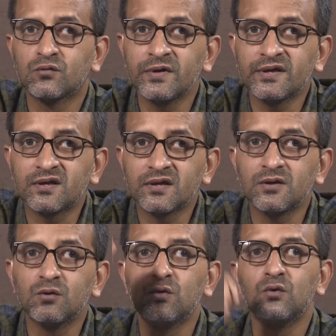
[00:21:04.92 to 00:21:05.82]
through which
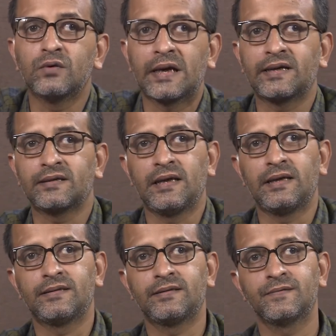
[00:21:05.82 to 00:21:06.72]
you look at
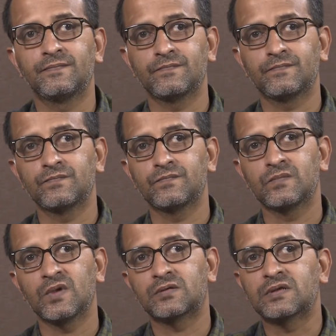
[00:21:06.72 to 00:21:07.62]
reality
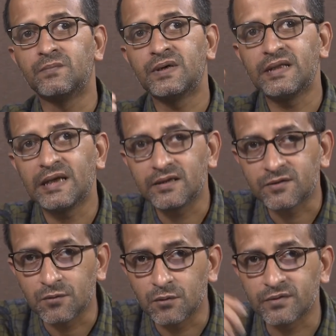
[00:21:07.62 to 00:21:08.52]
or somebody
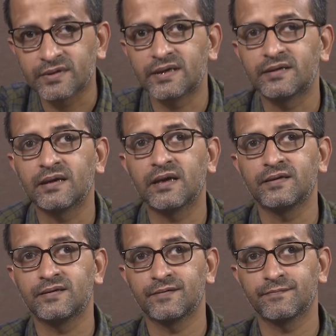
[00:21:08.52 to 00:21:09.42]
else looks at reality